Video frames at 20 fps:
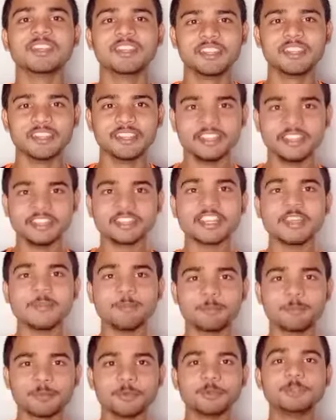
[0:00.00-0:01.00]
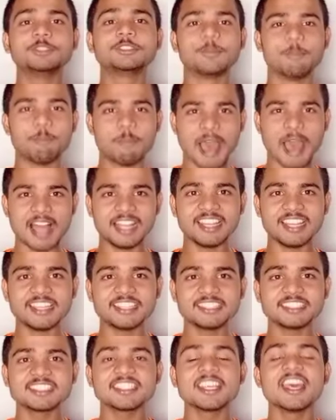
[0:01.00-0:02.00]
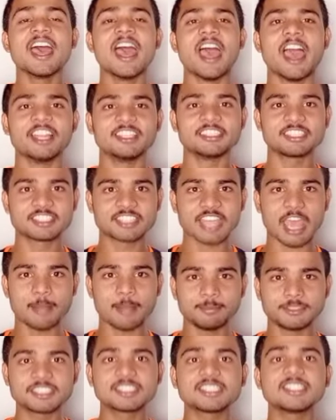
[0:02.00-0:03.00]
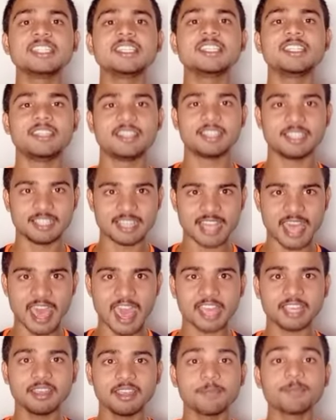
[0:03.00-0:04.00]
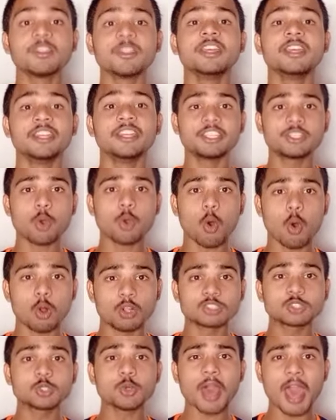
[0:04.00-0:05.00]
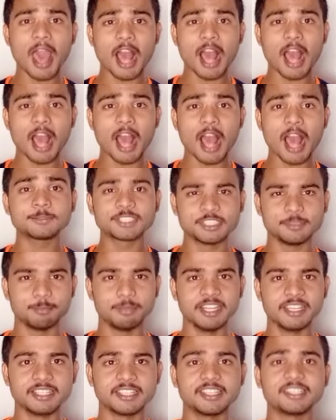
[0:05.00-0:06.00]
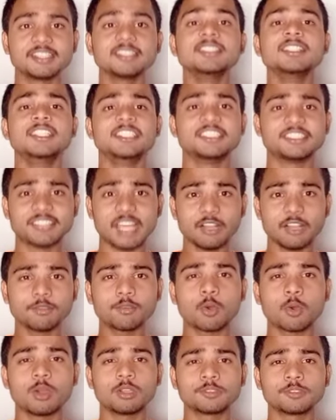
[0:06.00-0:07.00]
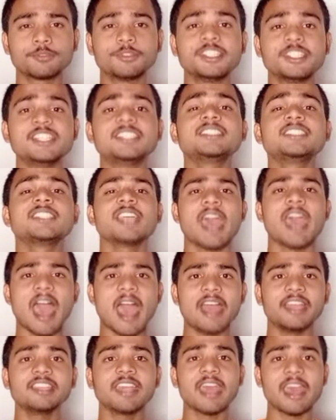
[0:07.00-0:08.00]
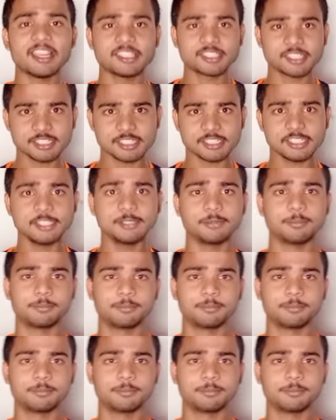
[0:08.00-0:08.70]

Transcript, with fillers: it improves balance and stability in the leg. It also helps in building self-confidence and esteem.